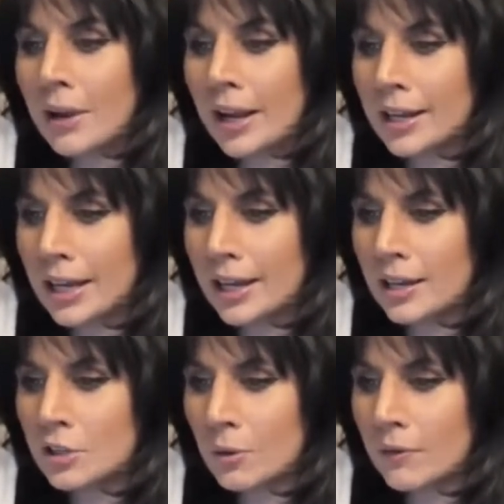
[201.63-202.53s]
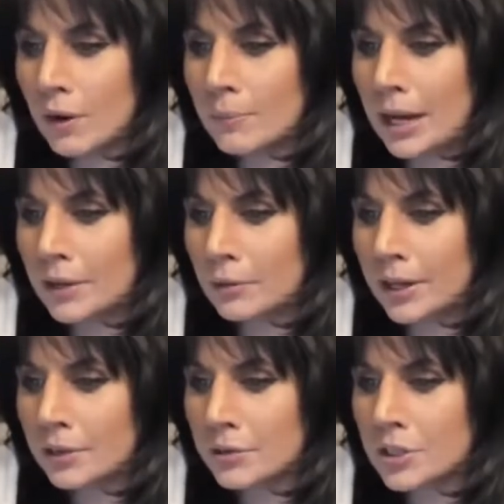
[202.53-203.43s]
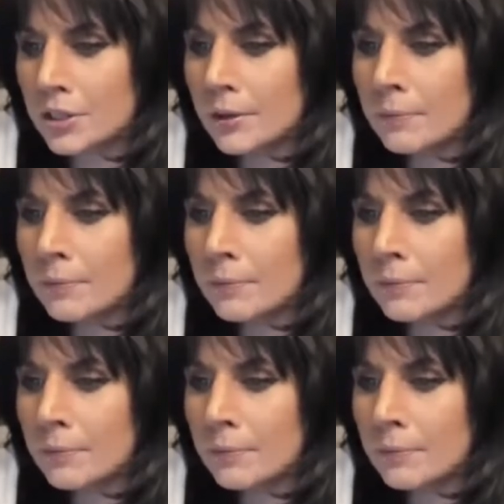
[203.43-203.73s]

Annie. Annie's one of our moderators.